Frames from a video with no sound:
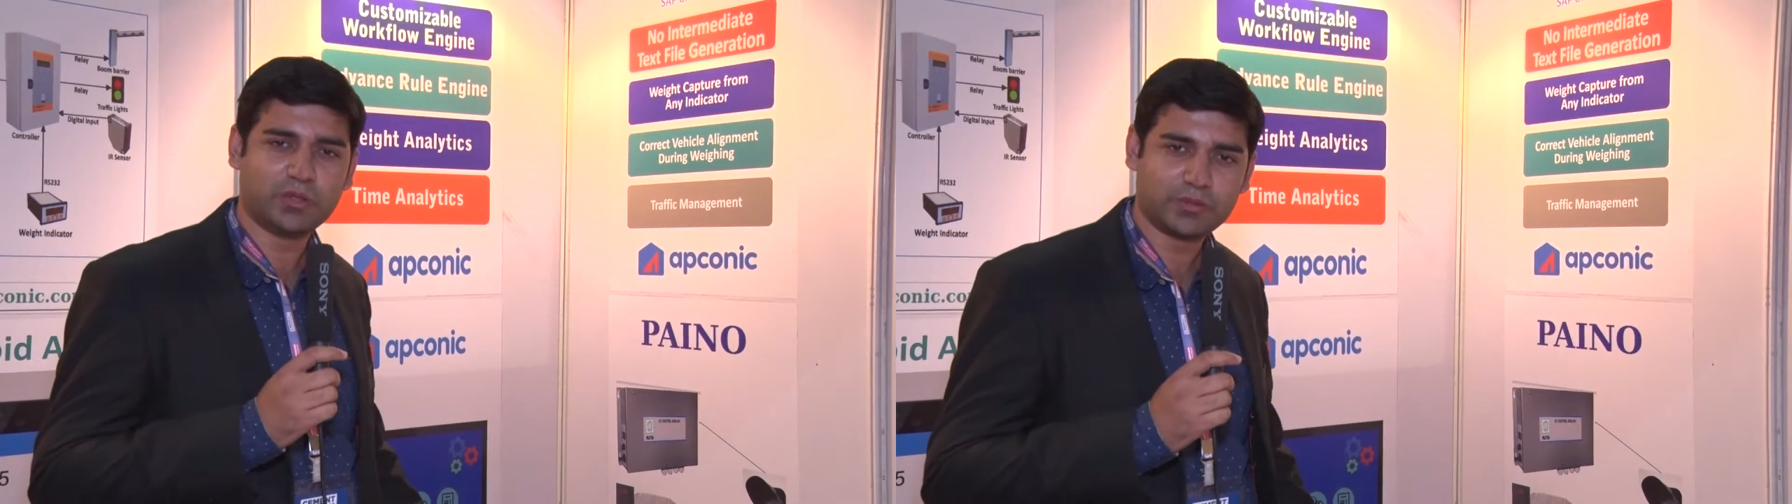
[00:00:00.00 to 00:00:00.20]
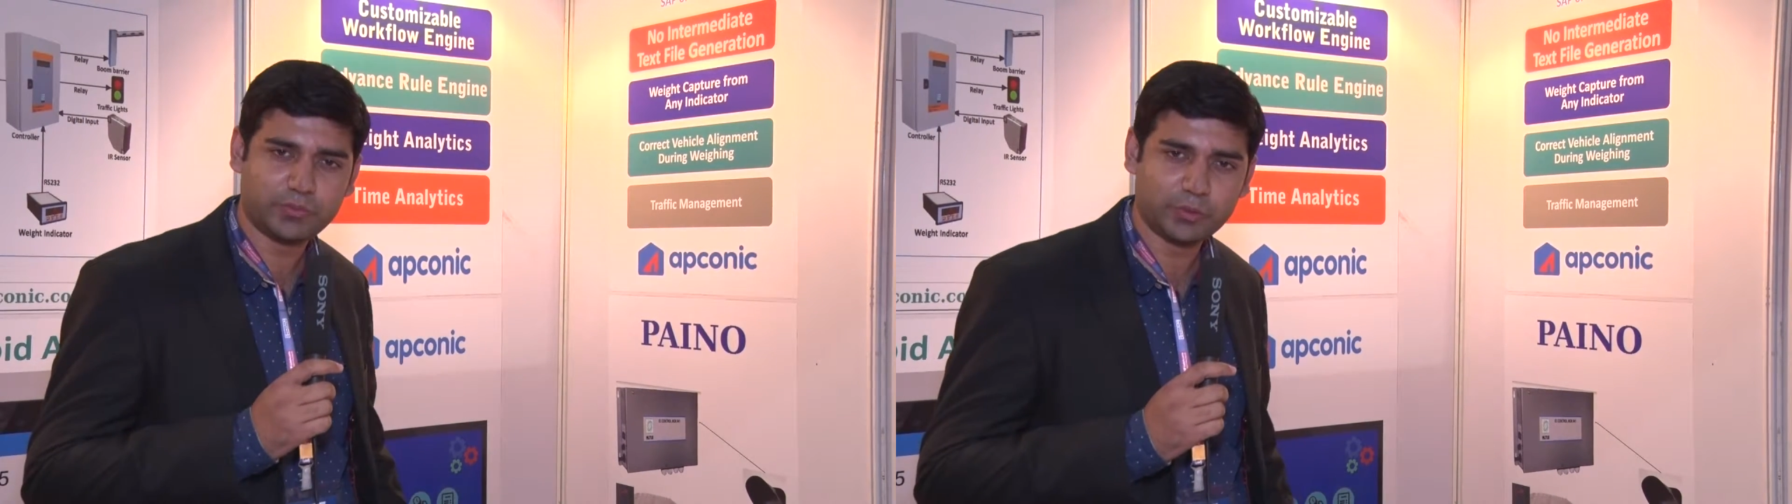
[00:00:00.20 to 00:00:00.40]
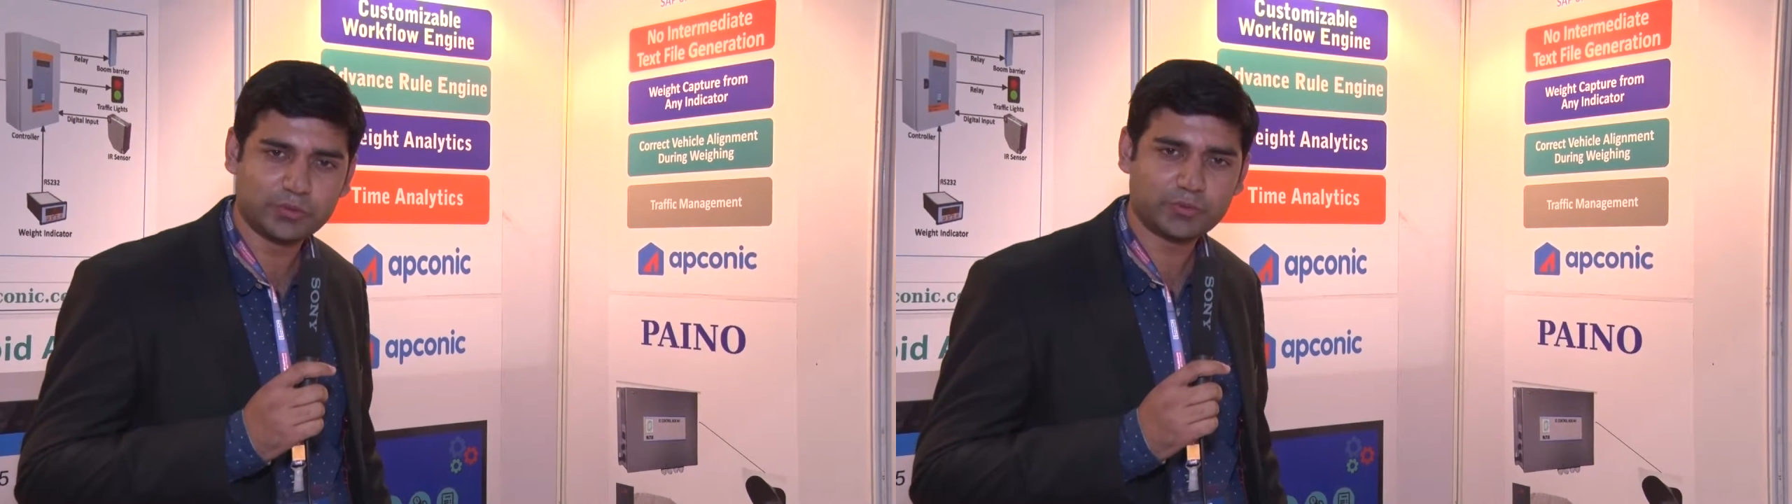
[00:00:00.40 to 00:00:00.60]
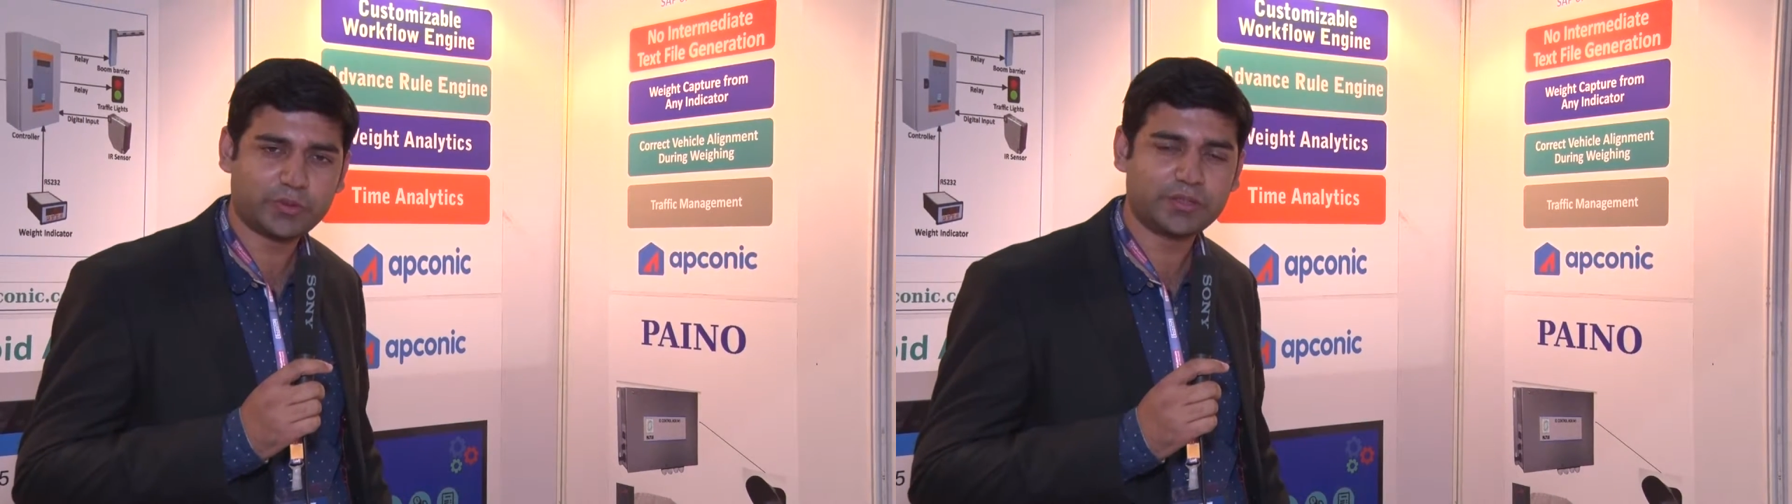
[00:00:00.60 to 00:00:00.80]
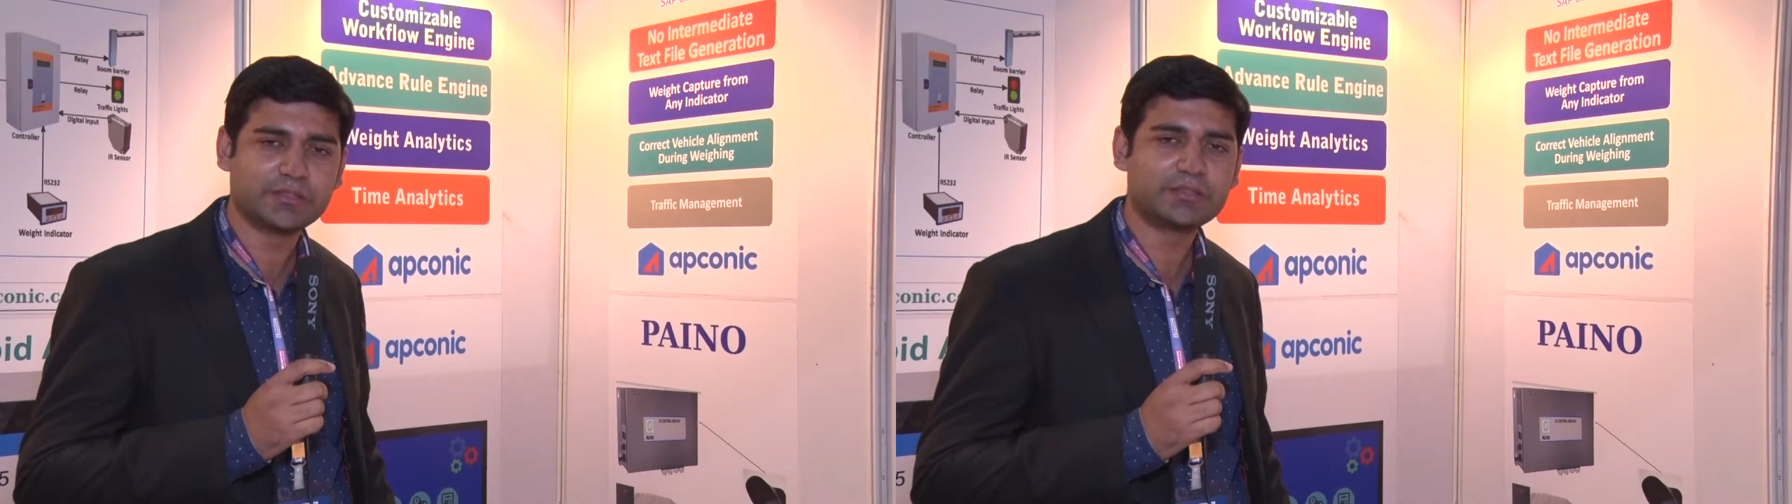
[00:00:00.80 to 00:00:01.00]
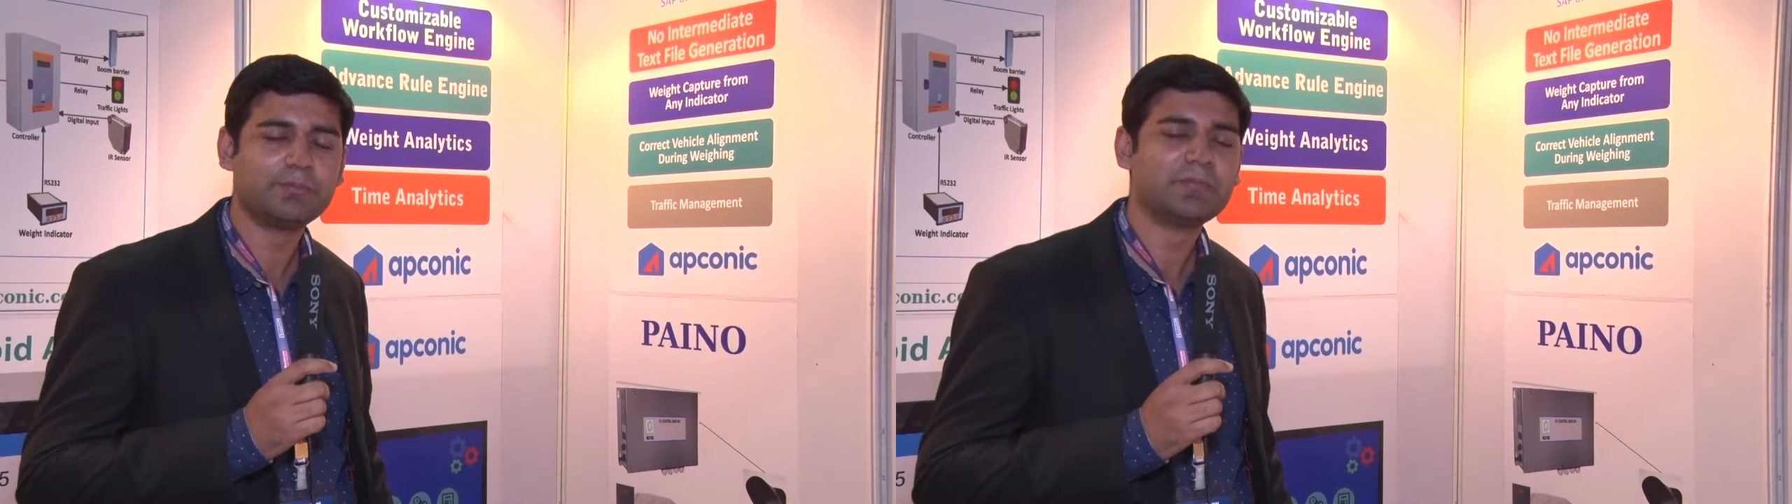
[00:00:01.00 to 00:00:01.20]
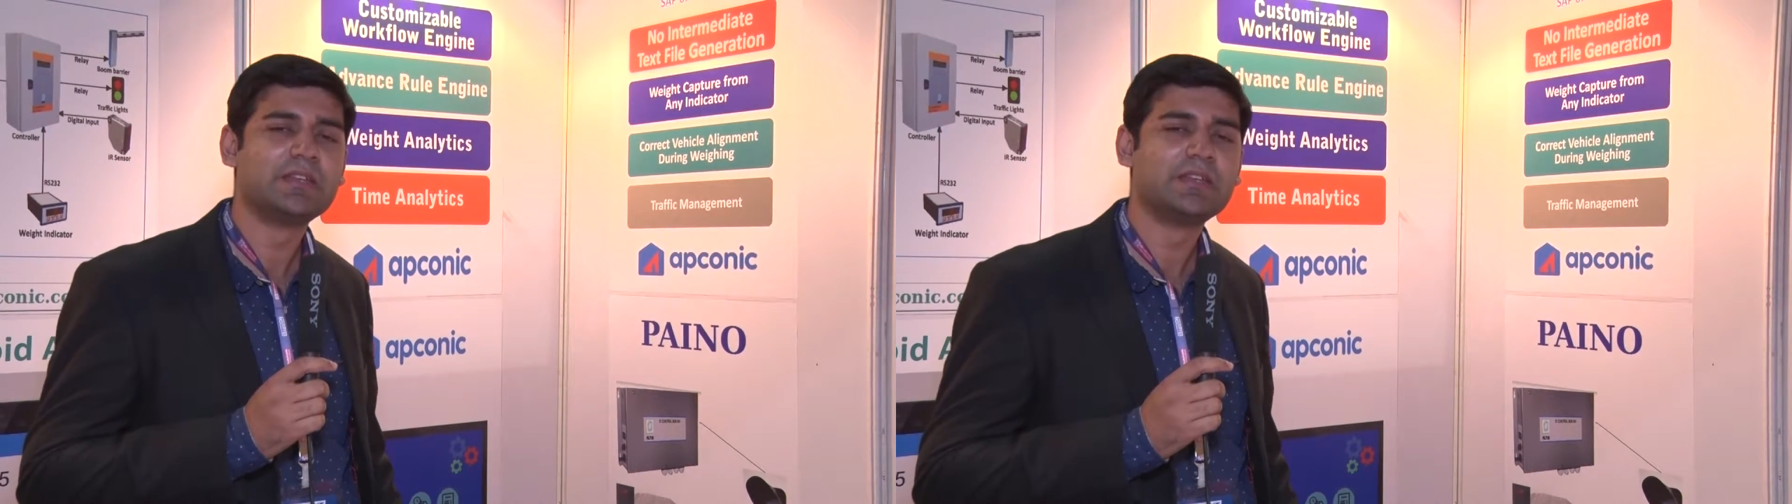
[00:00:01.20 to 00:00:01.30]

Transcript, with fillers: workflows for this,